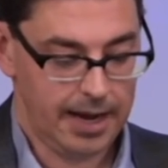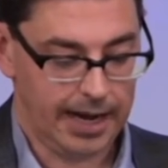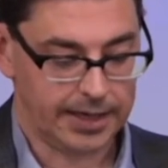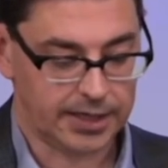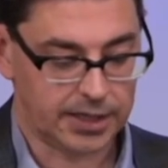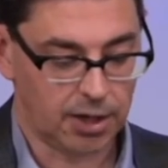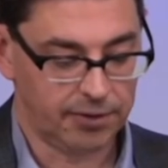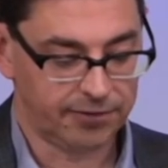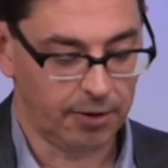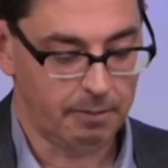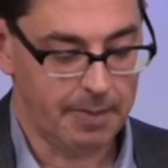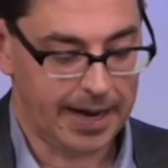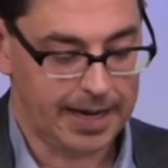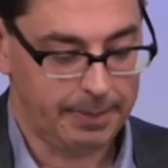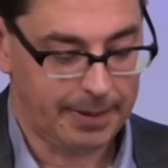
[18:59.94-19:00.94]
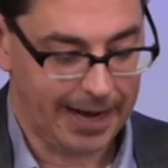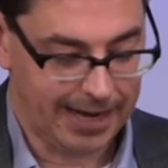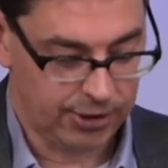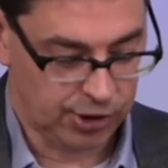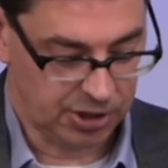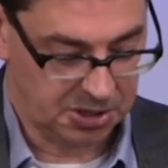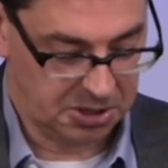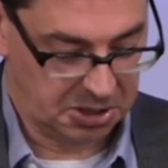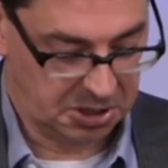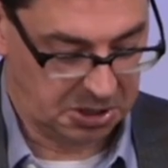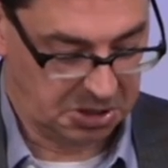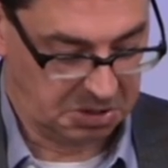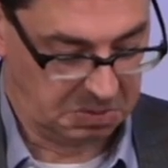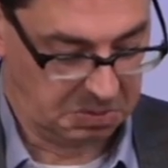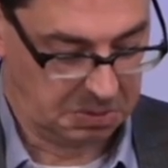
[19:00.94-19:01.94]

And so for many patients,